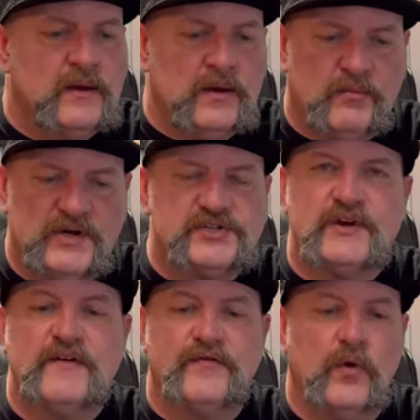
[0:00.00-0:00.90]
Pretty
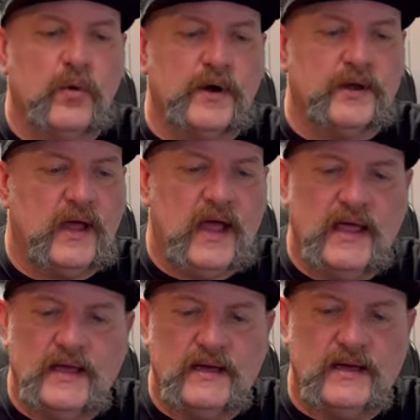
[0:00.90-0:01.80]
straightforward.
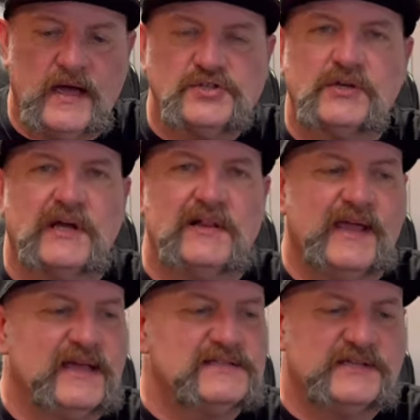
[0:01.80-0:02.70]
I took a
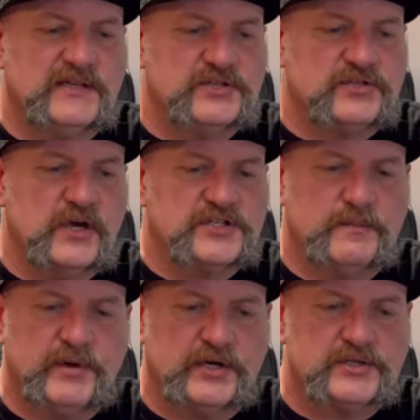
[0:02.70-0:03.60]
glance at the
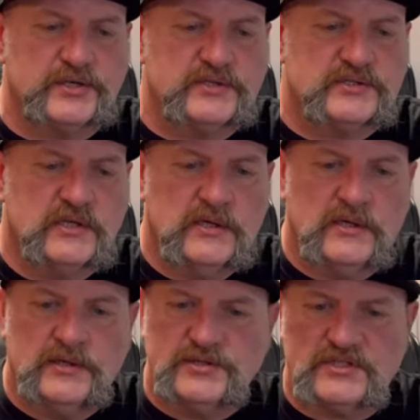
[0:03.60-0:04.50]
instruction pictures
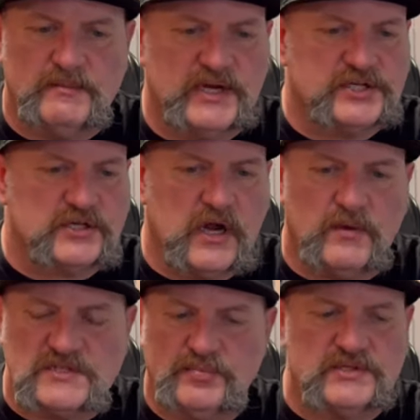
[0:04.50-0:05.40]
just to make sure I
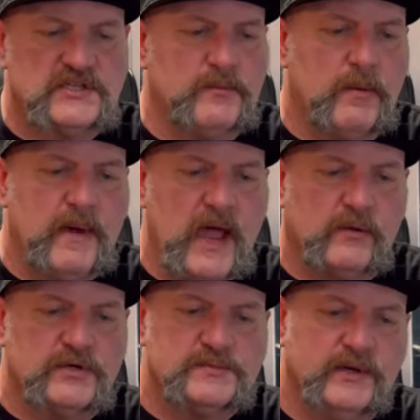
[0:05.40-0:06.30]
wasn't putting something on
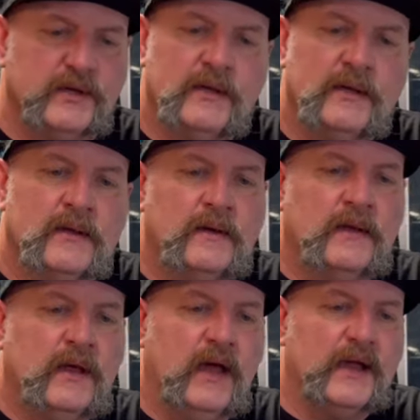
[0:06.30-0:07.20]
backwards, but
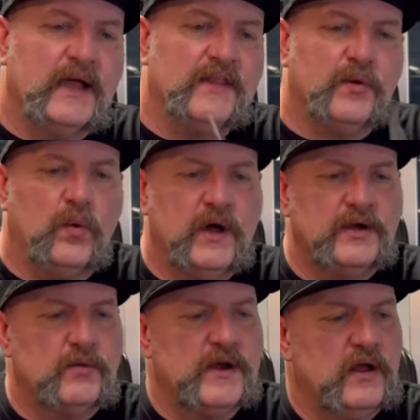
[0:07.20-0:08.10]
I got the
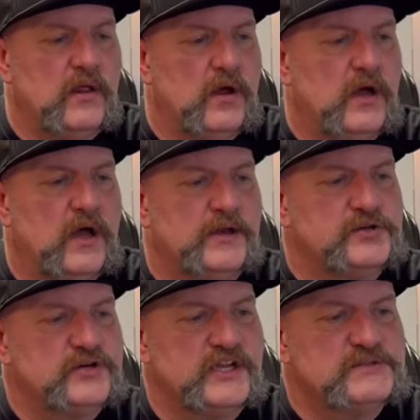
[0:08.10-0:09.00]
one rail on,
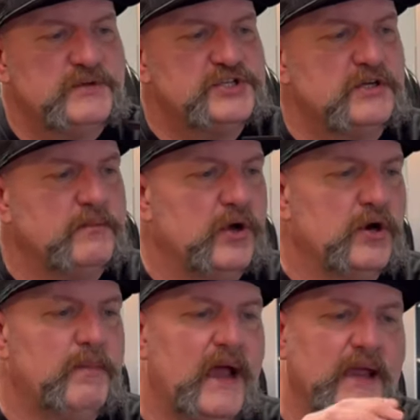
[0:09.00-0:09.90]
transmission and
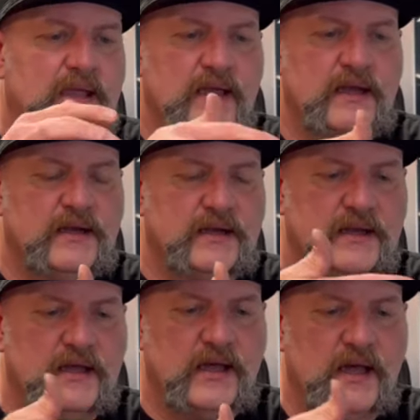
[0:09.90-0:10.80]
motor back in, and
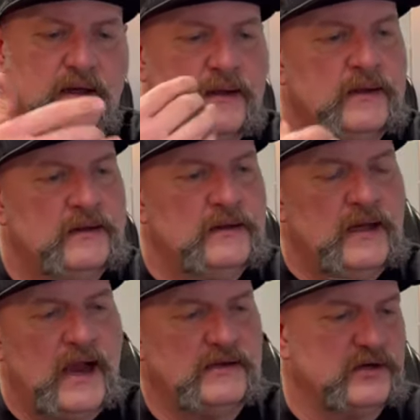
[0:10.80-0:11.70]
the
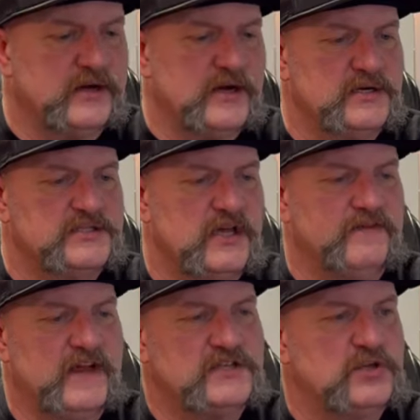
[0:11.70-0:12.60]
idler gear and
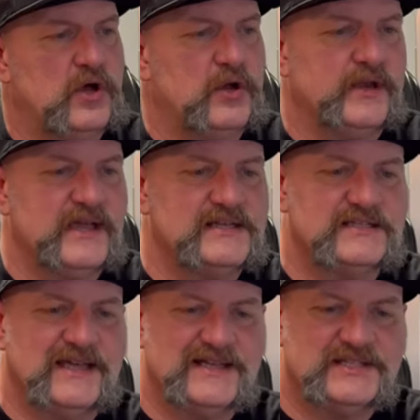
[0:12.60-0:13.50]
stuff. That's all
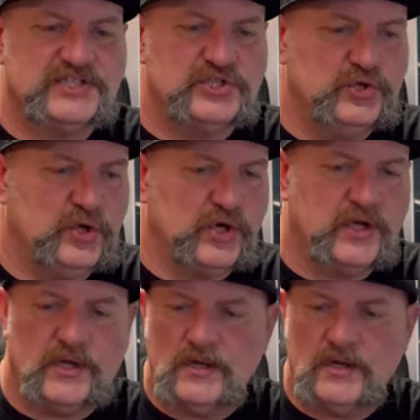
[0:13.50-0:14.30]
nice and snug.